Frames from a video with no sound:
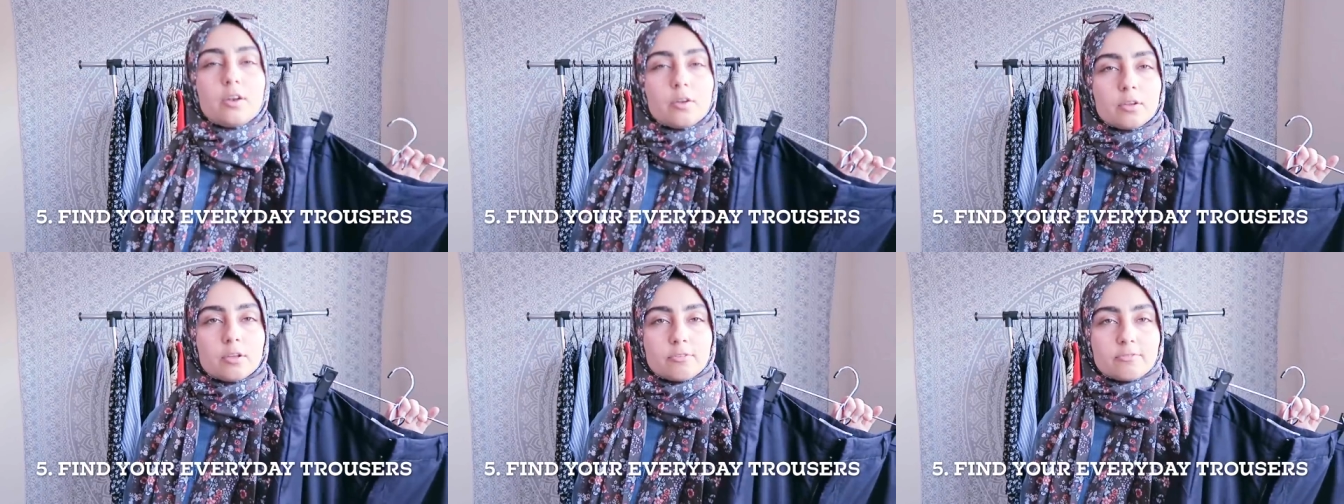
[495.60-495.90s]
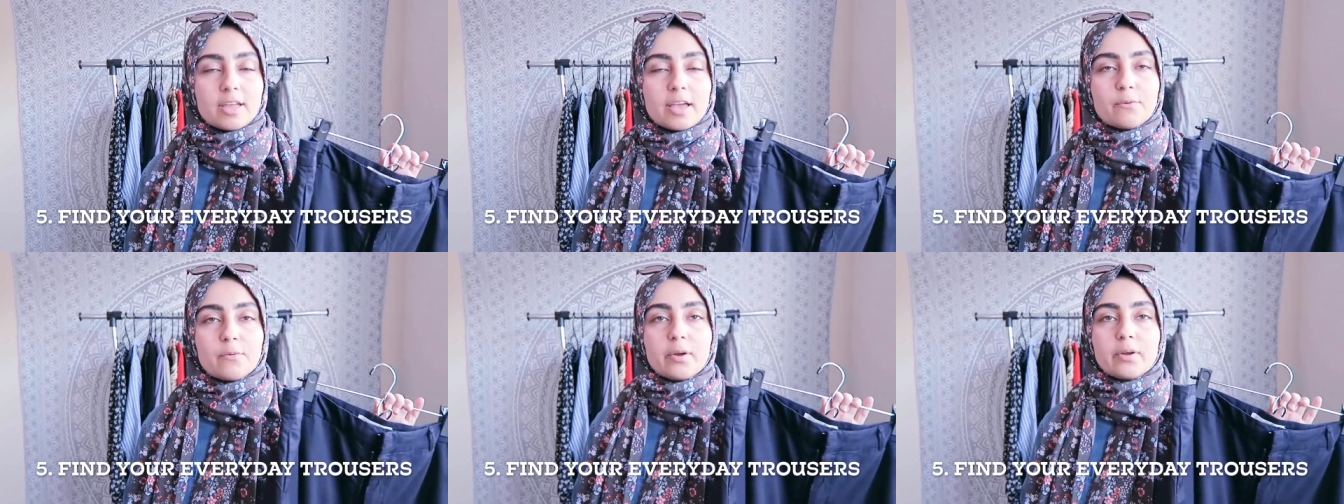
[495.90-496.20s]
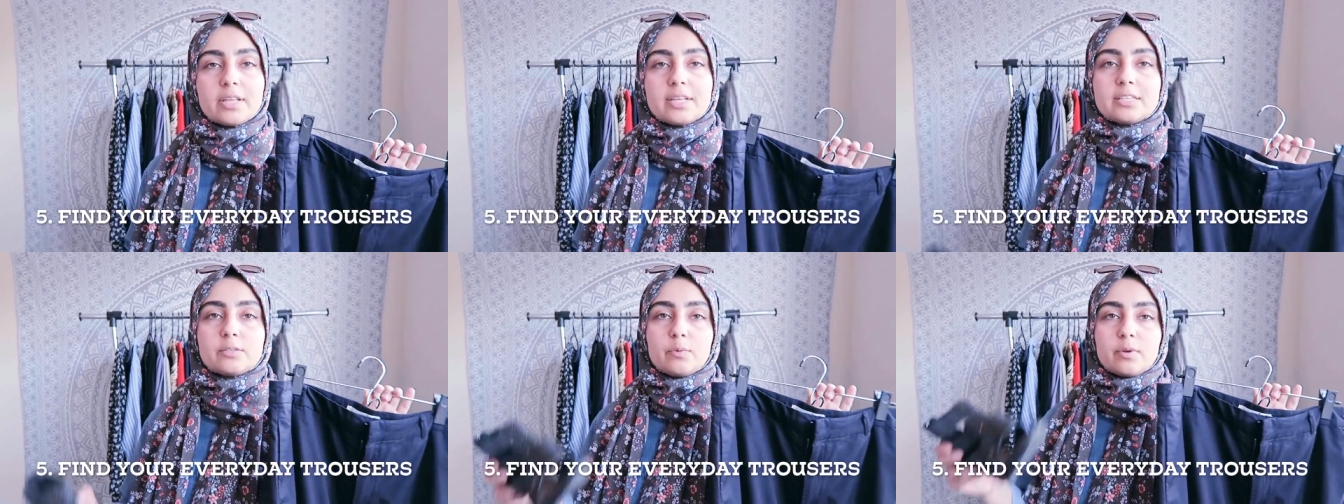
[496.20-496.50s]
I know that if I
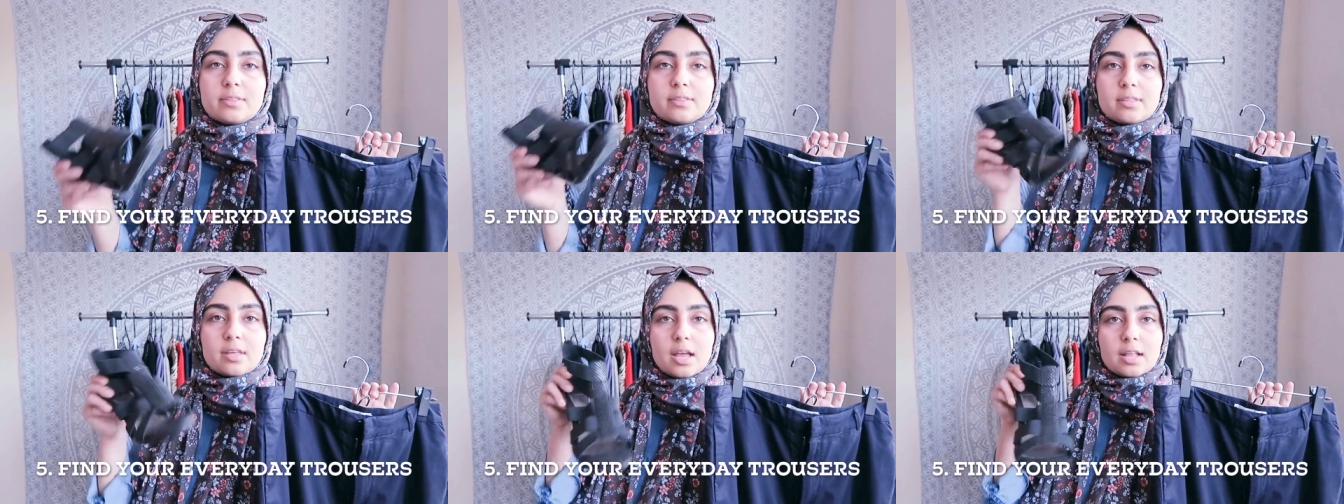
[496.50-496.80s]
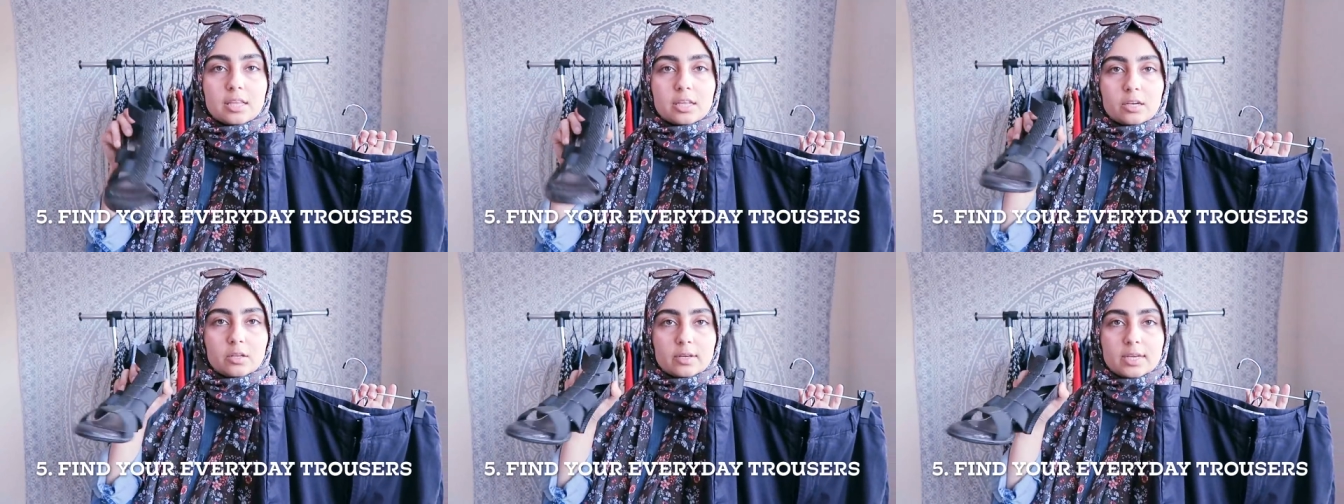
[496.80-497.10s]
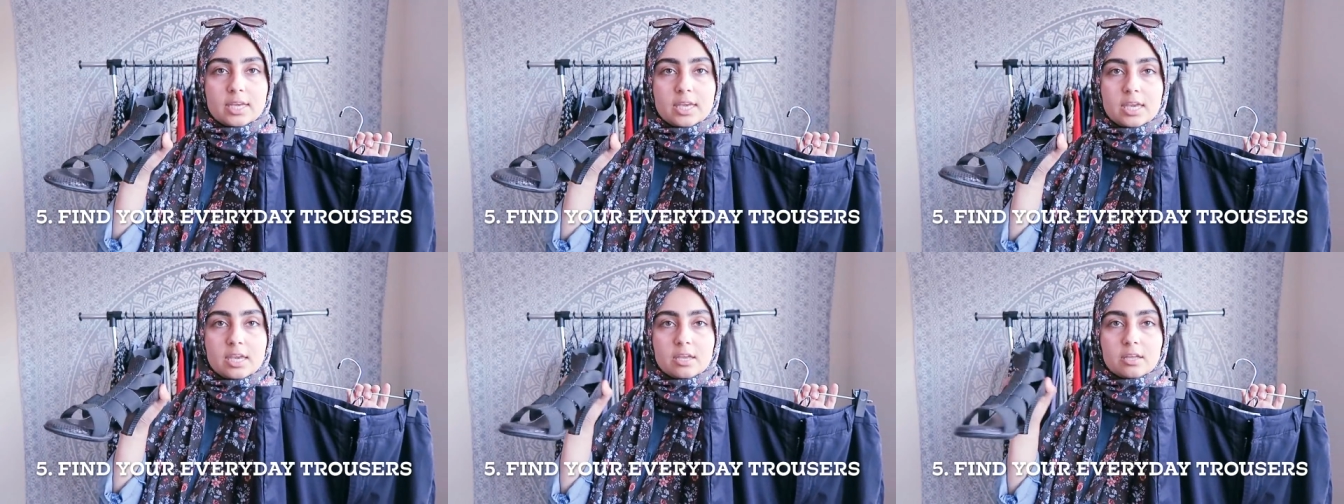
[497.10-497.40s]
wear this with a little
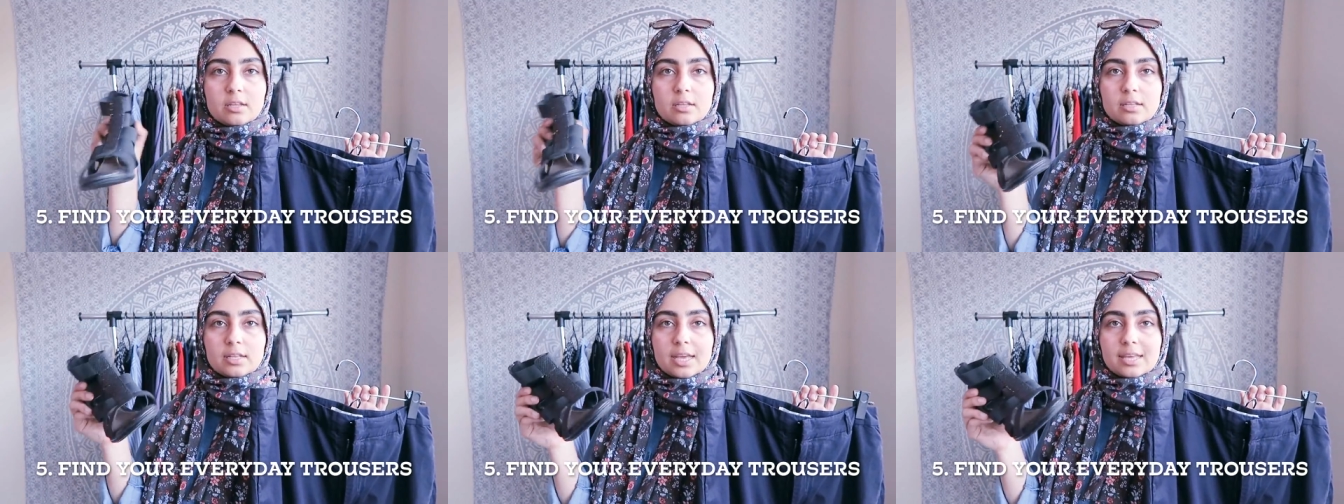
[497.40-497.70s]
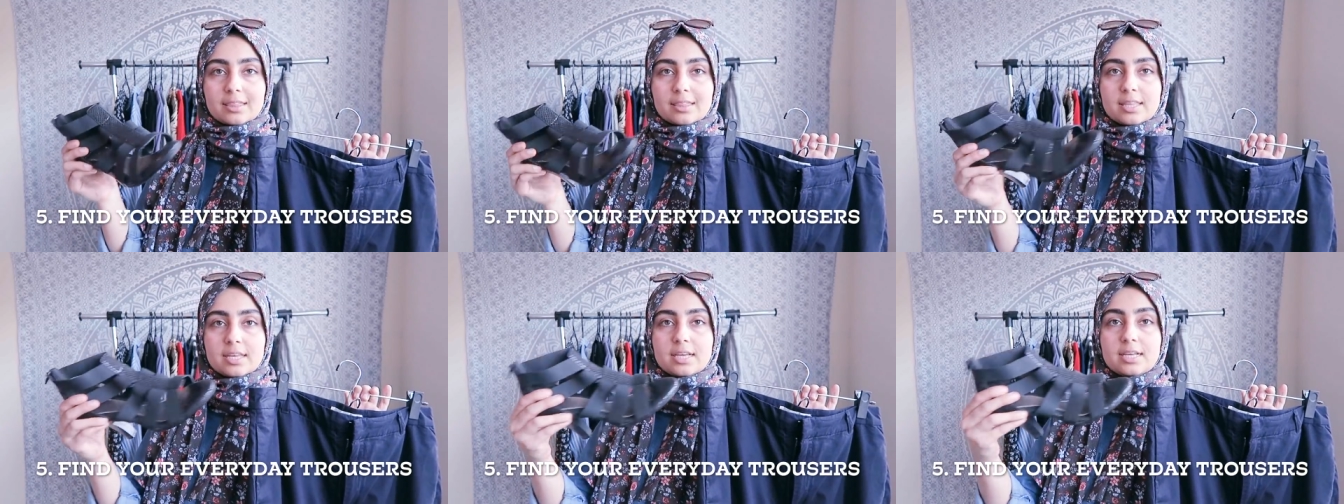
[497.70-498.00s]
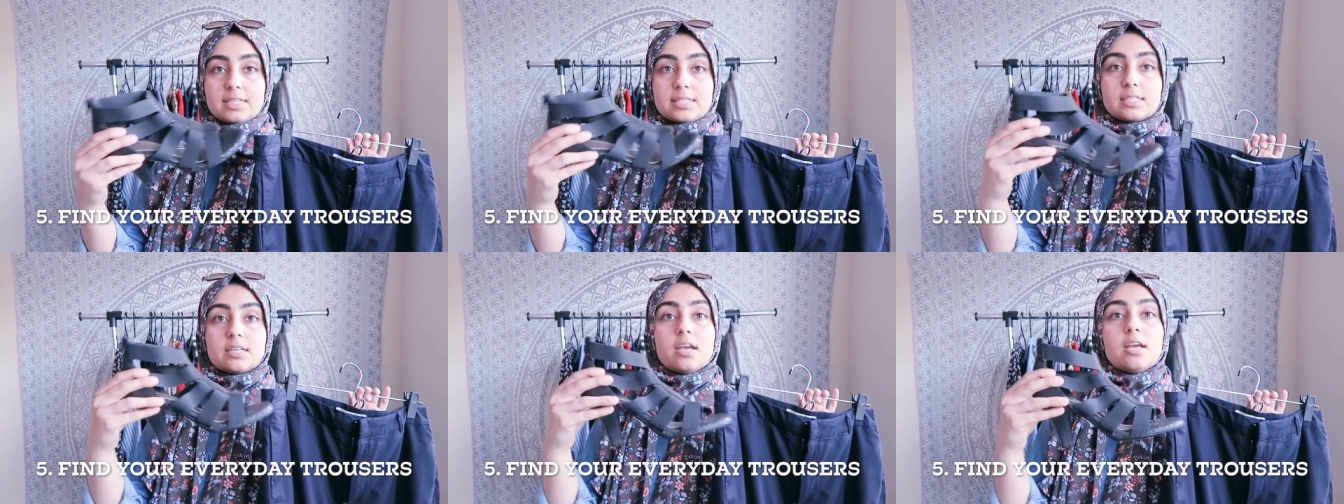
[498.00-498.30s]
heel like
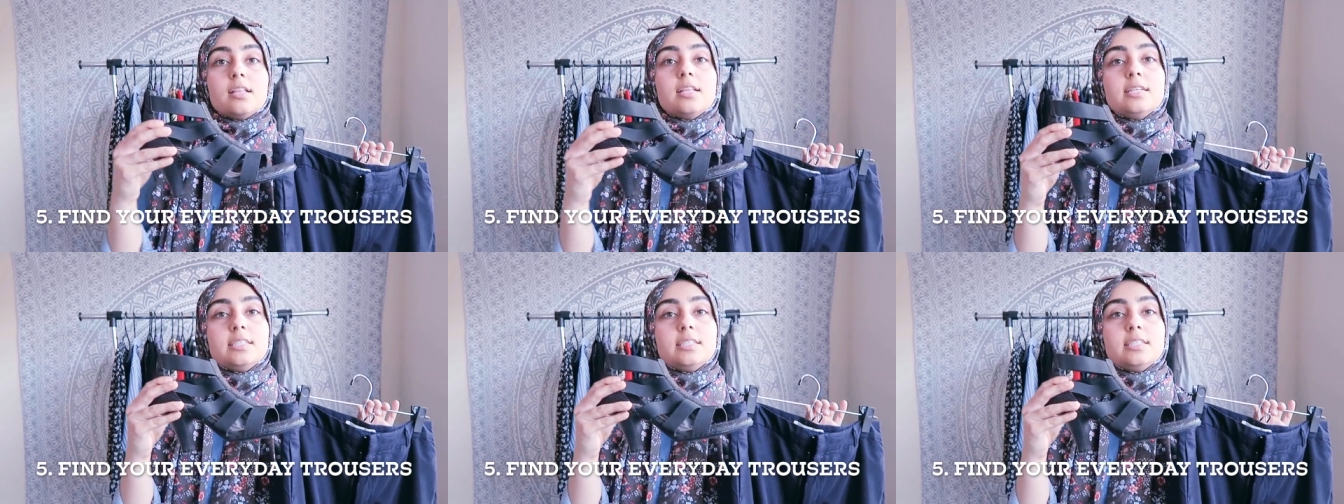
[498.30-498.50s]
this,